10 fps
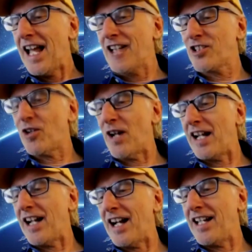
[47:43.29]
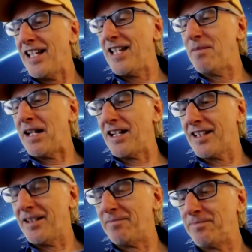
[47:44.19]
And so I, I emailed
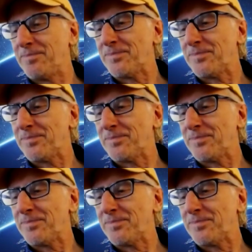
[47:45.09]
him.